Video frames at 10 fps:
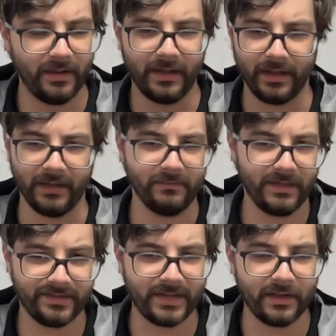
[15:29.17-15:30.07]
again,
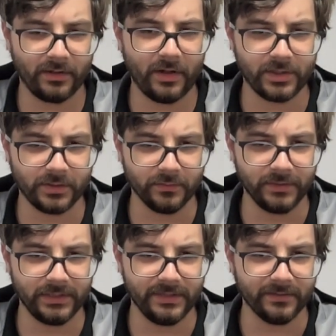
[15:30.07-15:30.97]
it's psychological
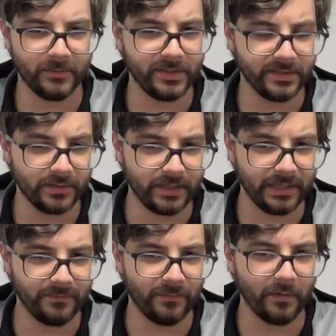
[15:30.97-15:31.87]
realism, which is
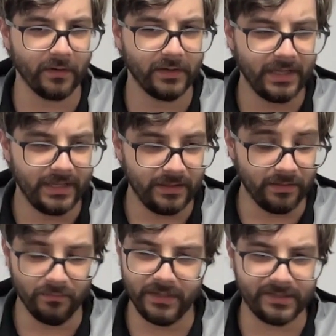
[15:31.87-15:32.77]
looking for
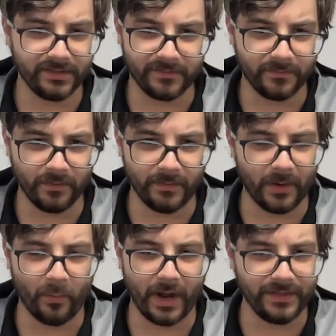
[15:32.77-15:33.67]
the reasons
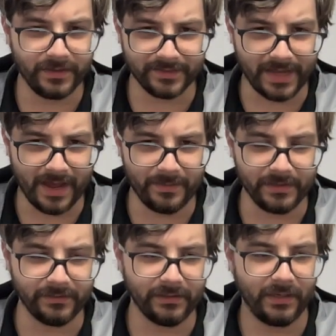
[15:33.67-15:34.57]
about why things
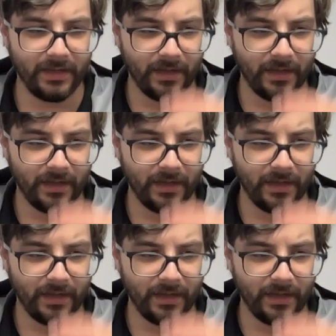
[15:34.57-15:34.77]
happen,